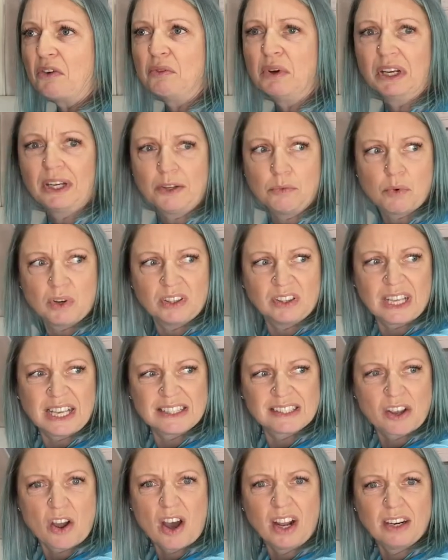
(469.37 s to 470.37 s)
really what,
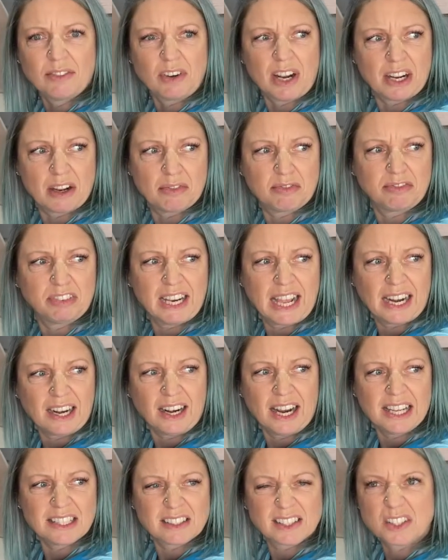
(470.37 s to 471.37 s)
it's kind of like a
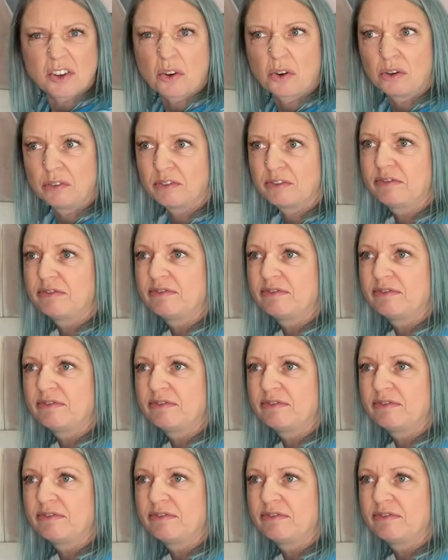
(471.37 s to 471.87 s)
flannelette sort of